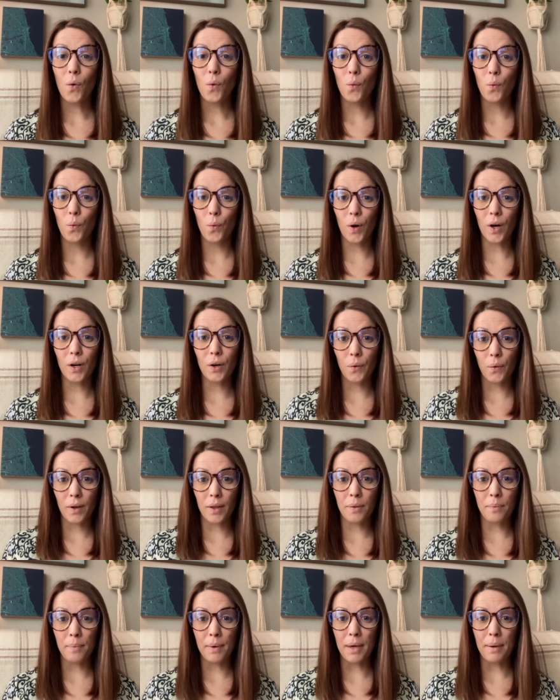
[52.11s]
work
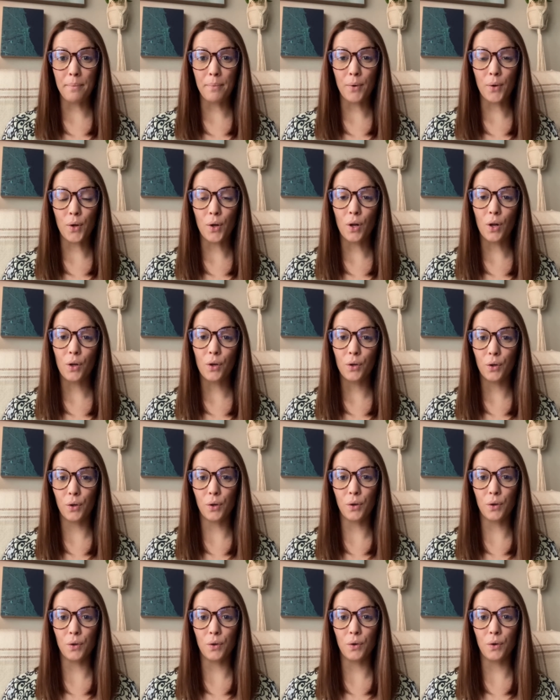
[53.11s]
with people
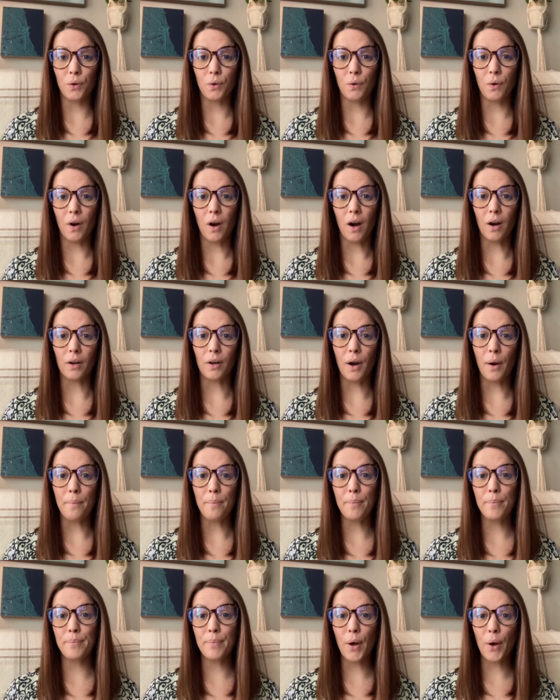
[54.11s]
who are on
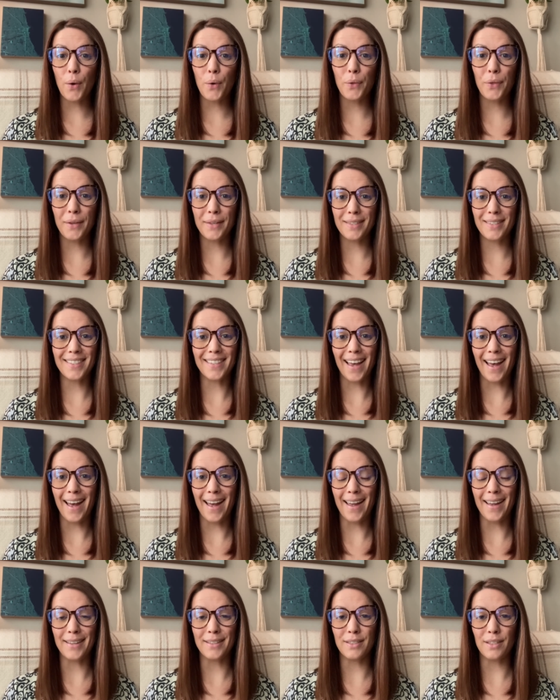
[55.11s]
both
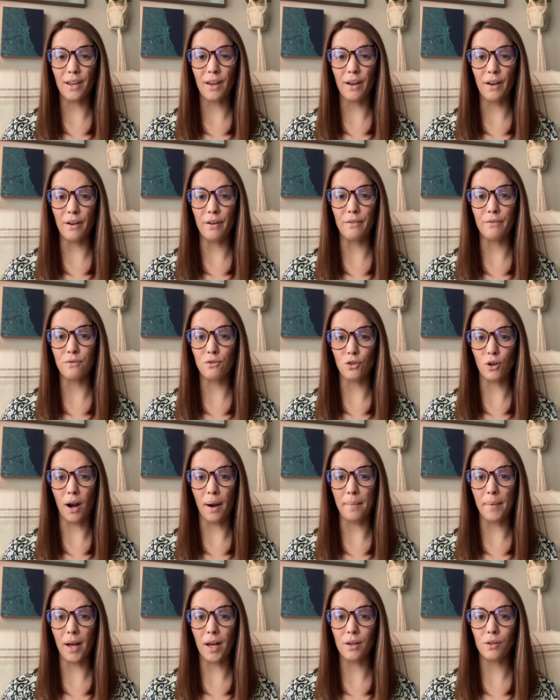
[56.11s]
sides of
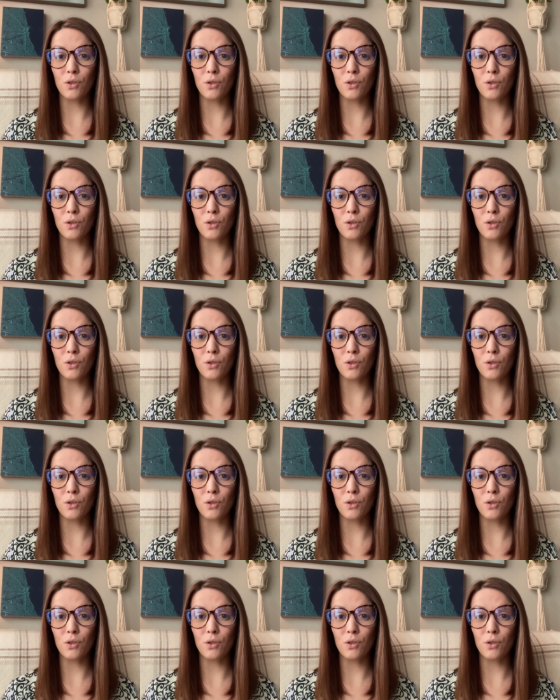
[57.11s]
trauma.